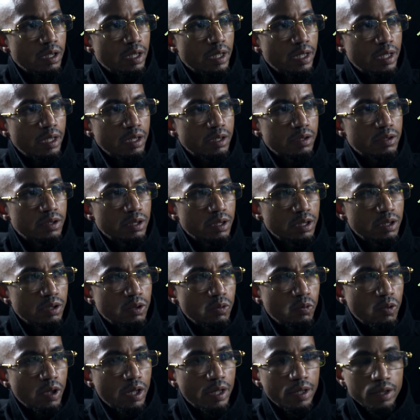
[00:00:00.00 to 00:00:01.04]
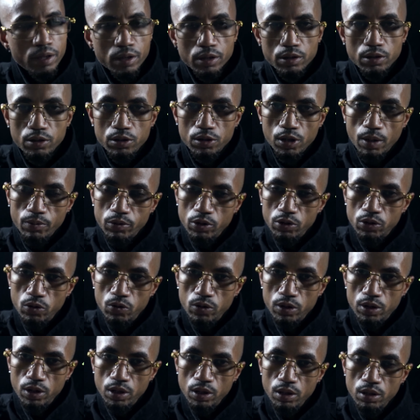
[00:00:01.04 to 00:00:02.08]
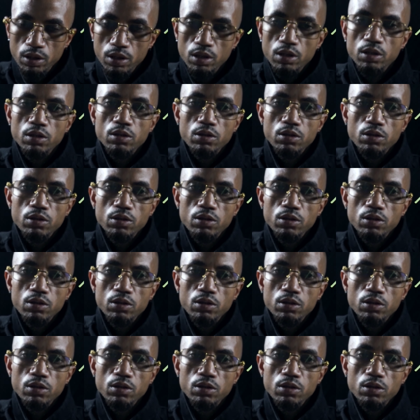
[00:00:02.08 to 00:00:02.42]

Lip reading: X and the y. Substituted in,